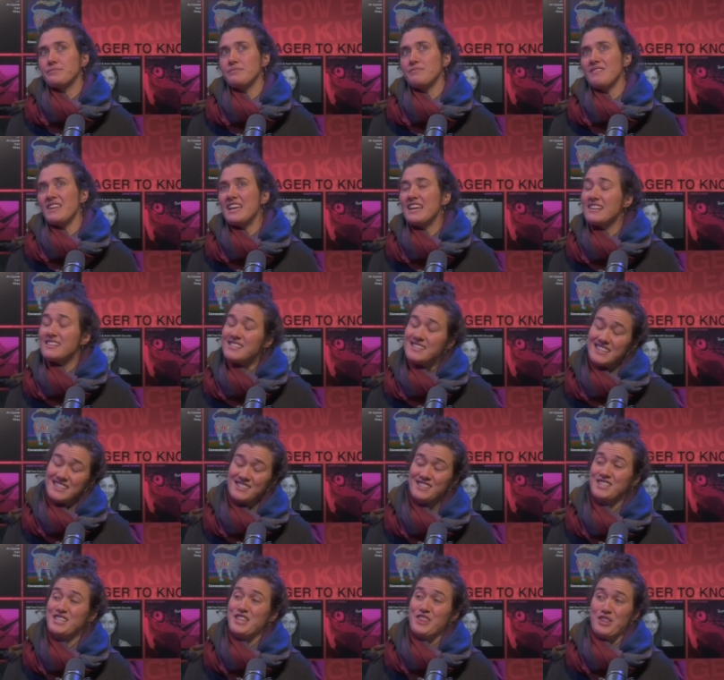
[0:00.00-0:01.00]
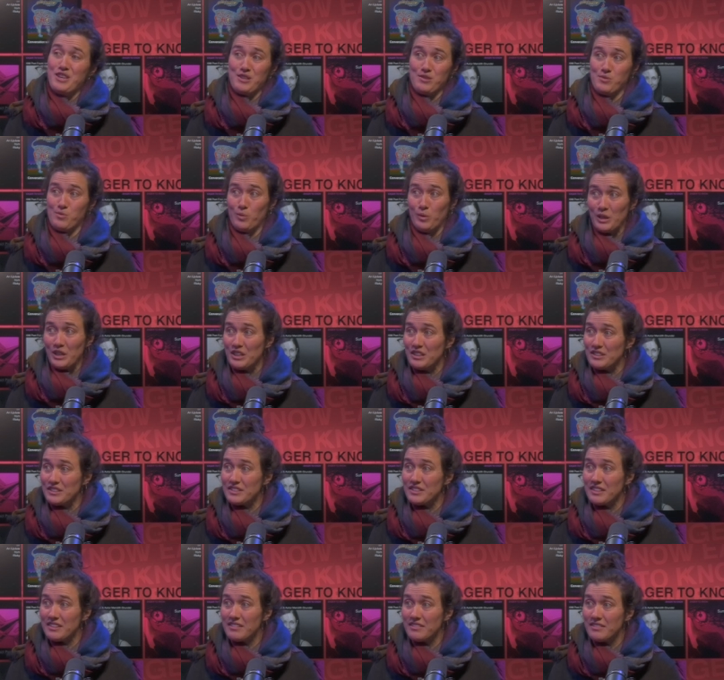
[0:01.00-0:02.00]
exist in this world.
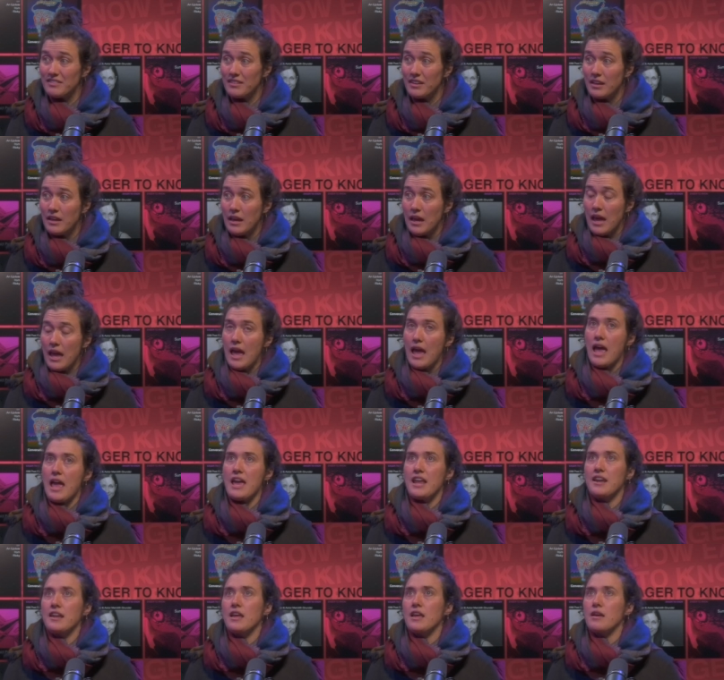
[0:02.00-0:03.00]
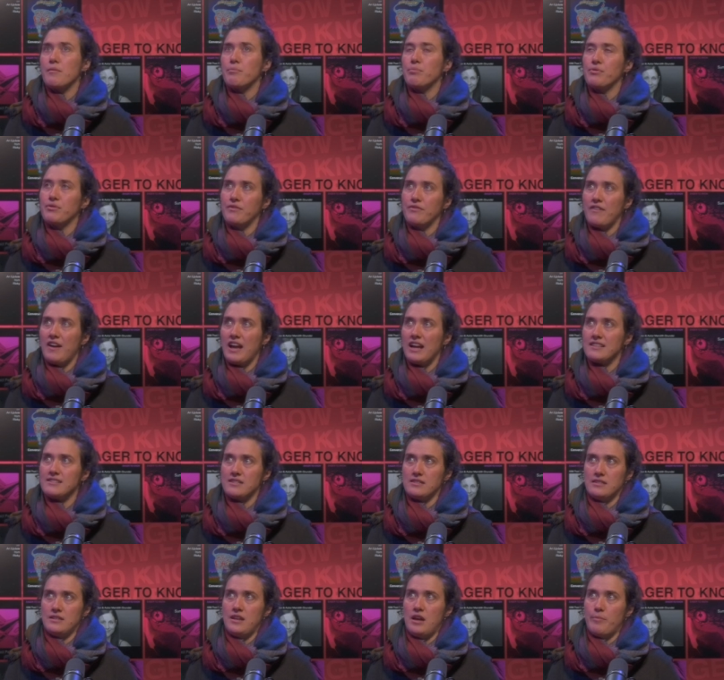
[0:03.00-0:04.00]
Mm-hmm. And it provides
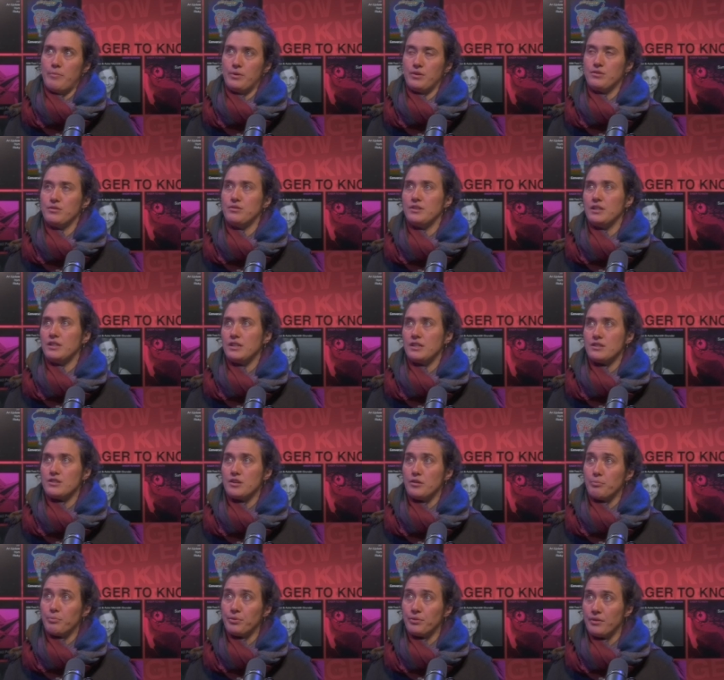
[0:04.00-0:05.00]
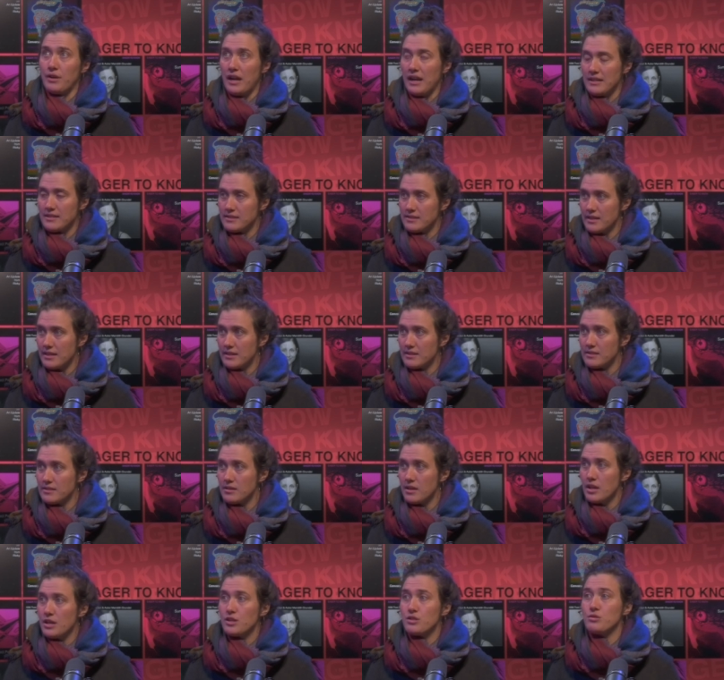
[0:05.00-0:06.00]
us an opportunity to
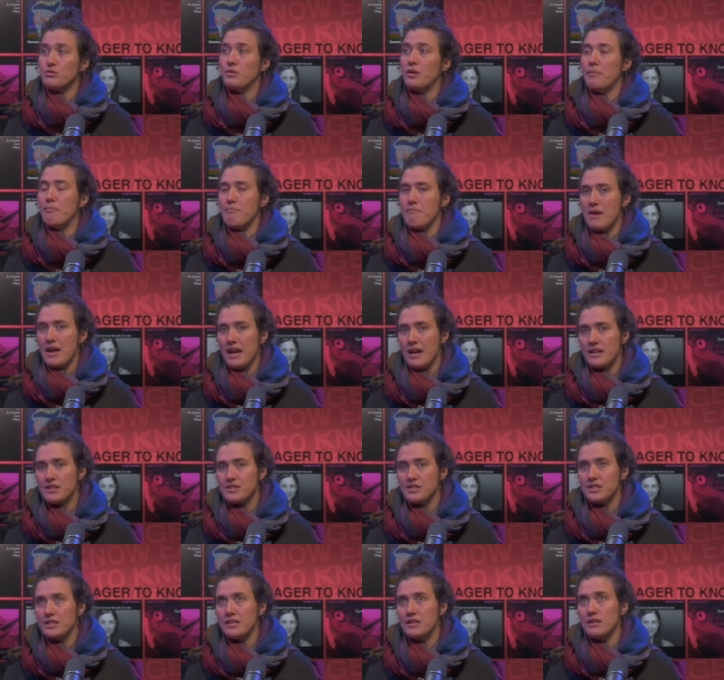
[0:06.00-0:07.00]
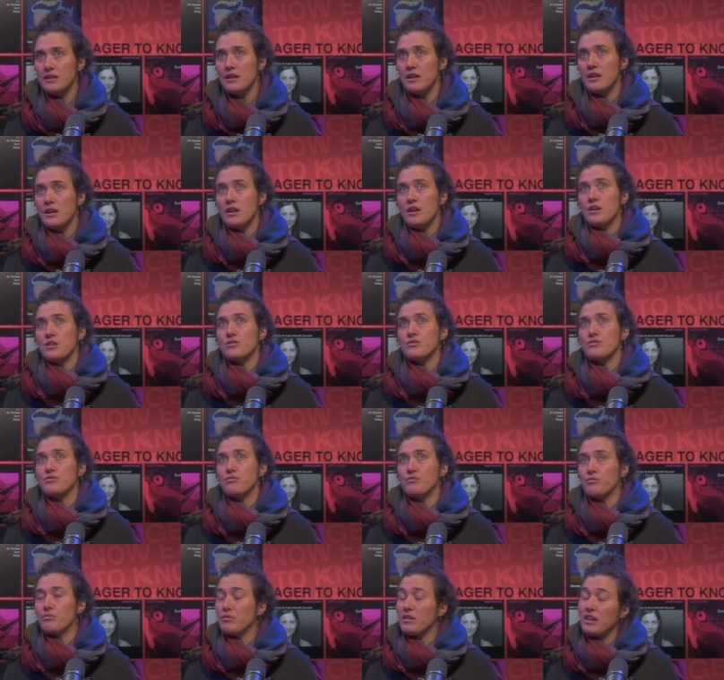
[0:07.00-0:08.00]
process, to imagine,
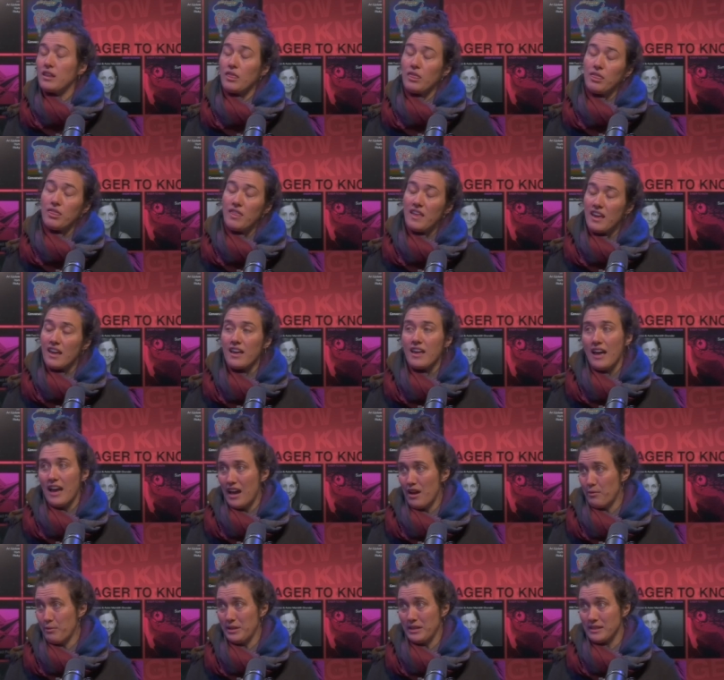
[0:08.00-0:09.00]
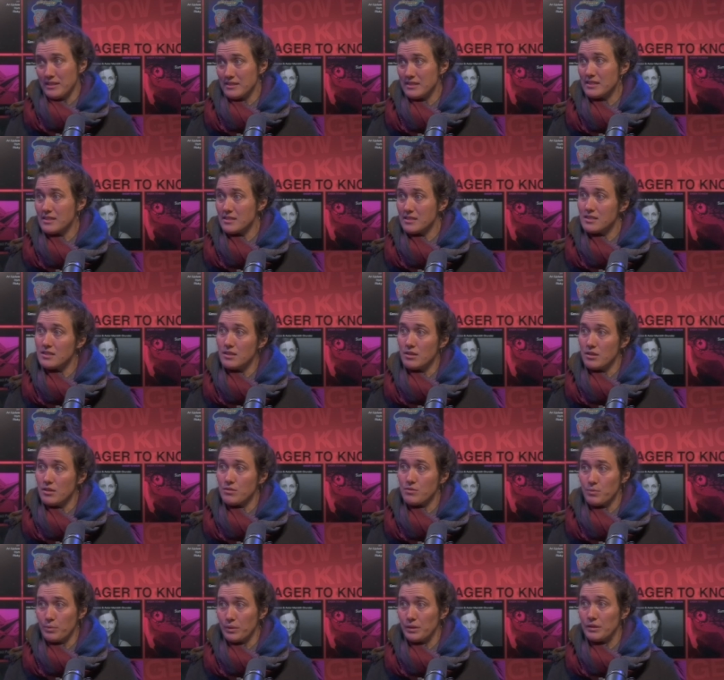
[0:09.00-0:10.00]
to rethink how we exist in
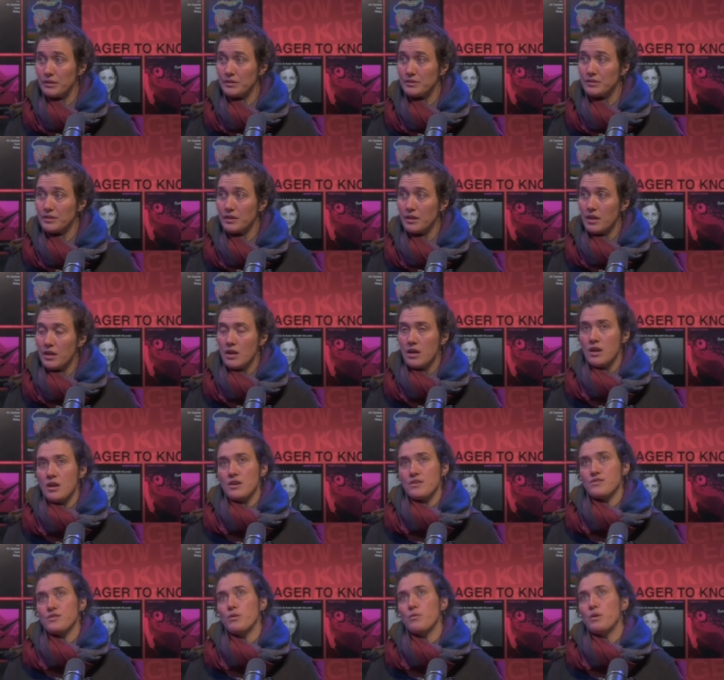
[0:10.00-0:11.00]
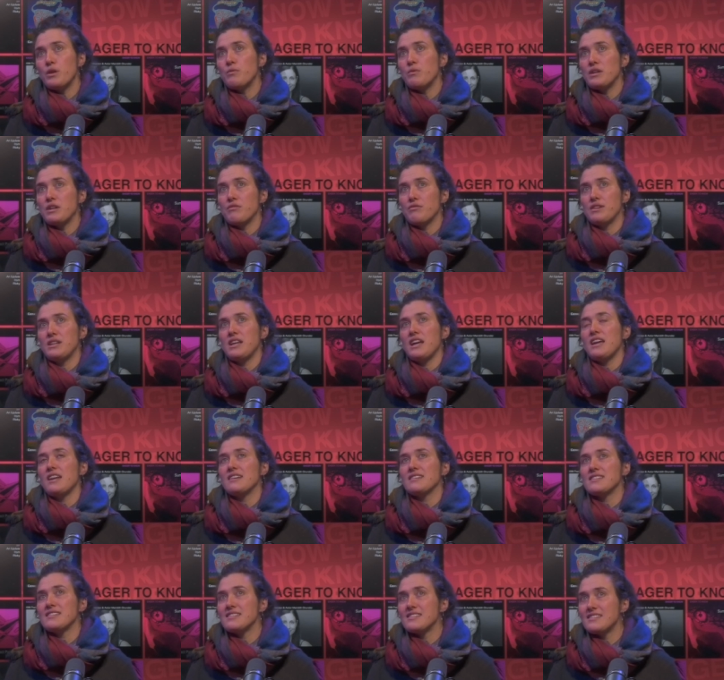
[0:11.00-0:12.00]
this world. Mm-hmm. So when we create
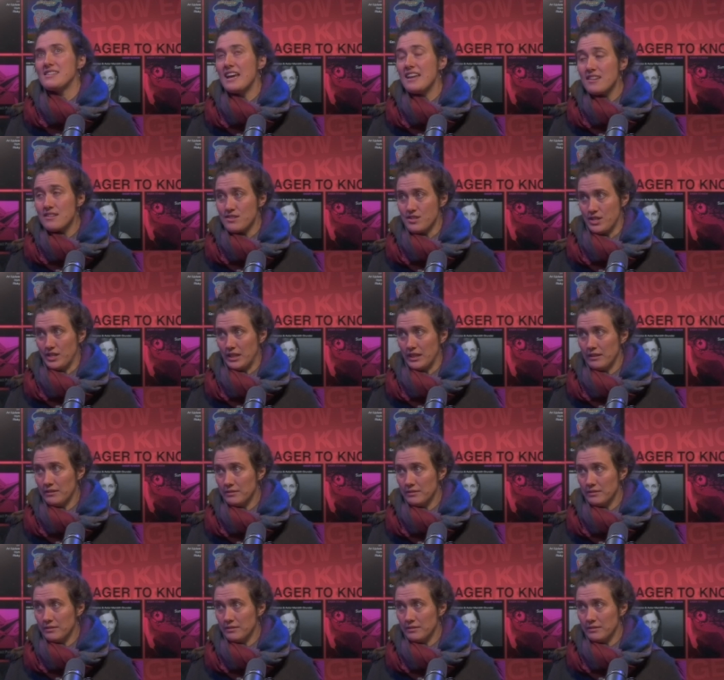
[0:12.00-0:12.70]
a center,